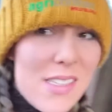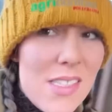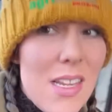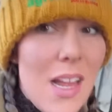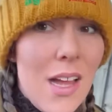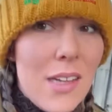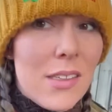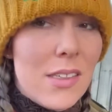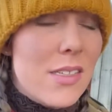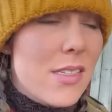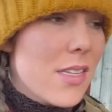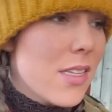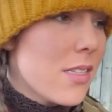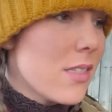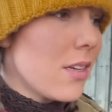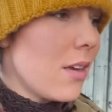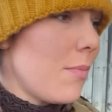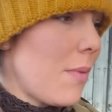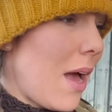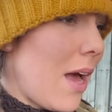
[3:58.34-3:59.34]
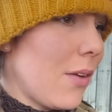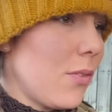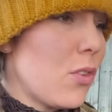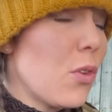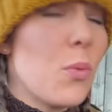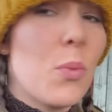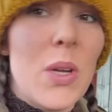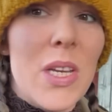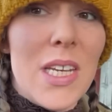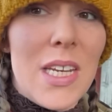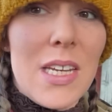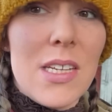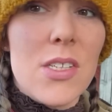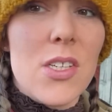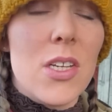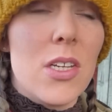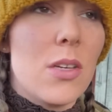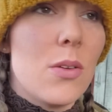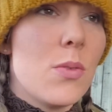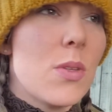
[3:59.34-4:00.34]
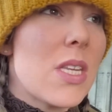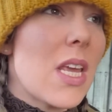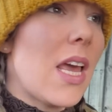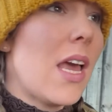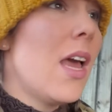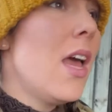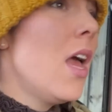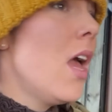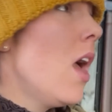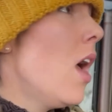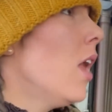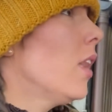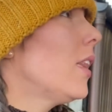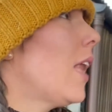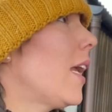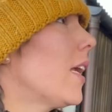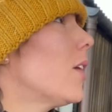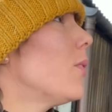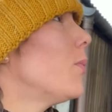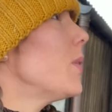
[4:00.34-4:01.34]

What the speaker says: the handling system and we need to use it. Like we